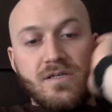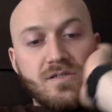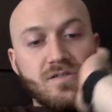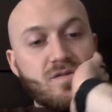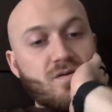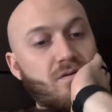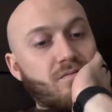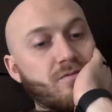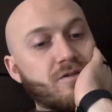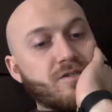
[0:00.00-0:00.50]

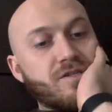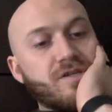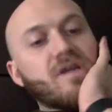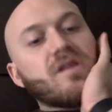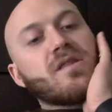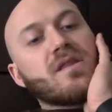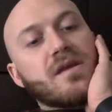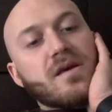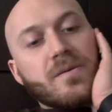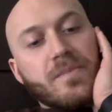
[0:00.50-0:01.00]
So I want you to
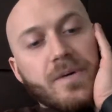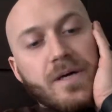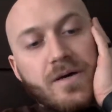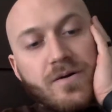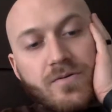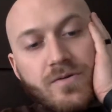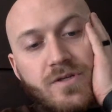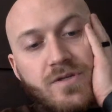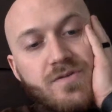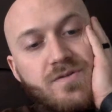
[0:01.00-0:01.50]
think
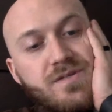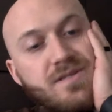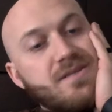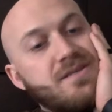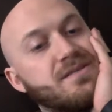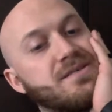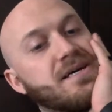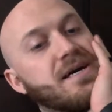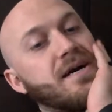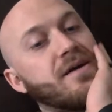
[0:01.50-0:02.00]
about, using
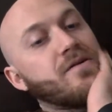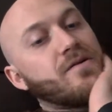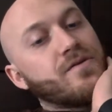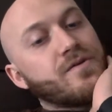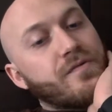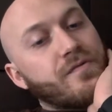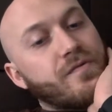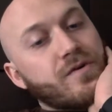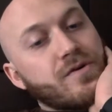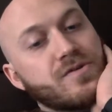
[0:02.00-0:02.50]
the title in
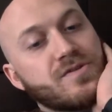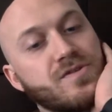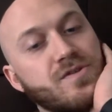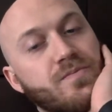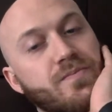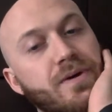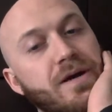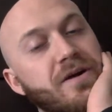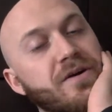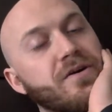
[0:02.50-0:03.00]
the first two
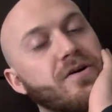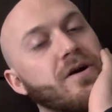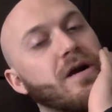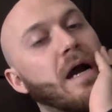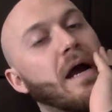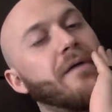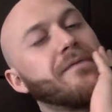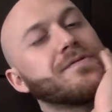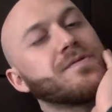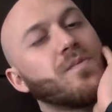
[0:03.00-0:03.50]

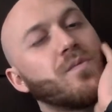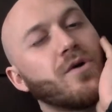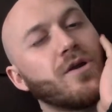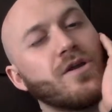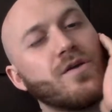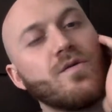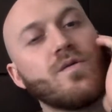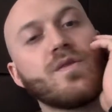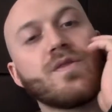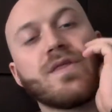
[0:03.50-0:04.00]
paragraphs, what
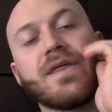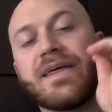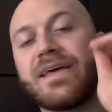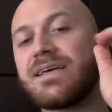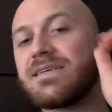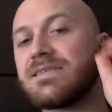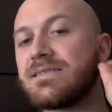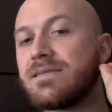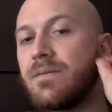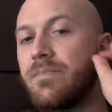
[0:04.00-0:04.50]
do you
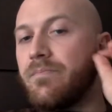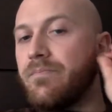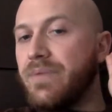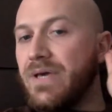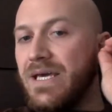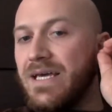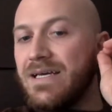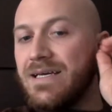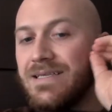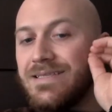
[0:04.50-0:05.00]
think is the
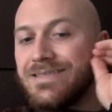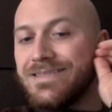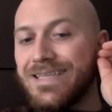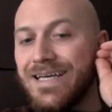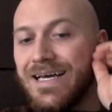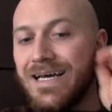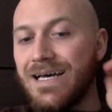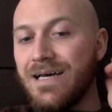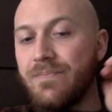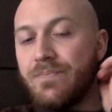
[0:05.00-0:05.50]
big
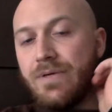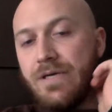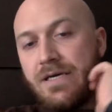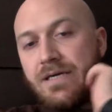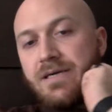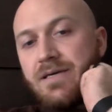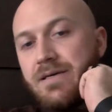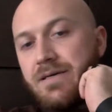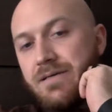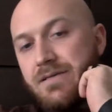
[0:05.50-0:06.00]

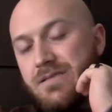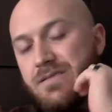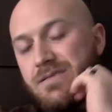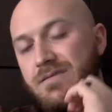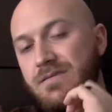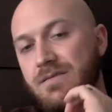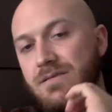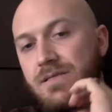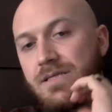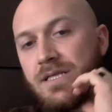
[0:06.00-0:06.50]
topic
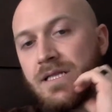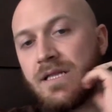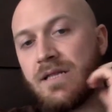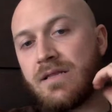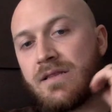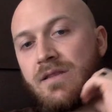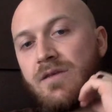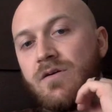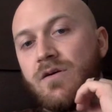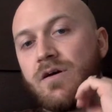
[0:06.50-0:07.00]

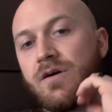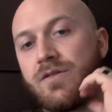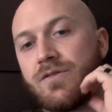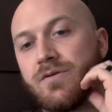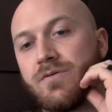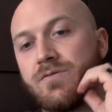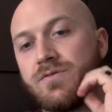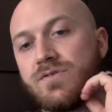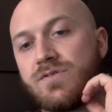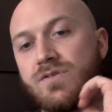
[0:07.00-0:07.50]
that the
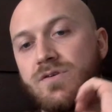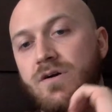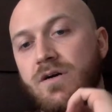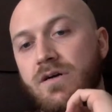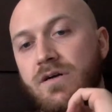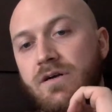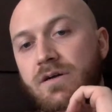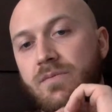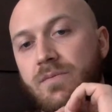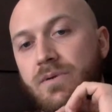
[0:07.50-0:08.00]
author is
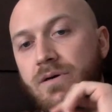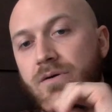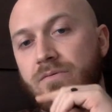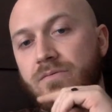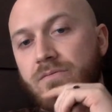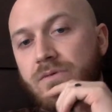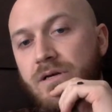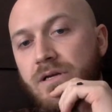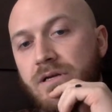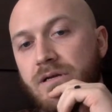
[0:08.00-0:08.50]
talking about
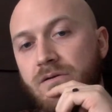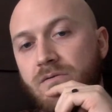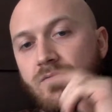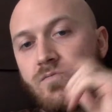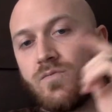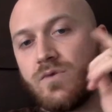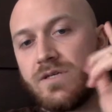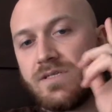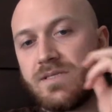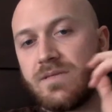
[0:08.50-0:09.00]
right now?
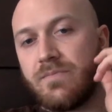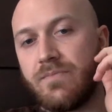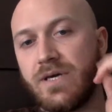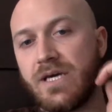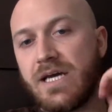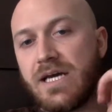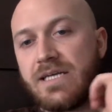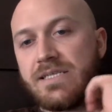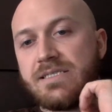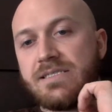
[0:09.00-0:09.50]
What is the
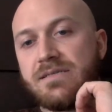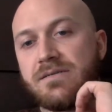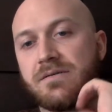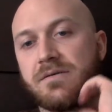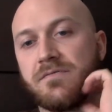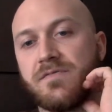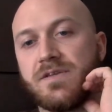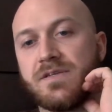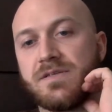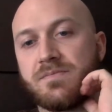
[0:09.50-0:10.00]
big idea
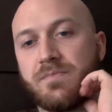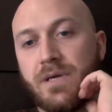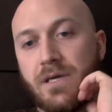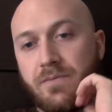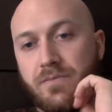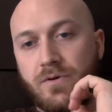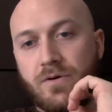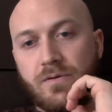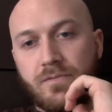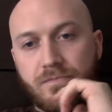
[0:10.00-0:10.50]
of this
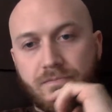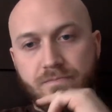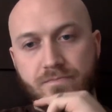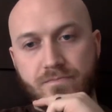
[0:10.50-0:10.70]
paper?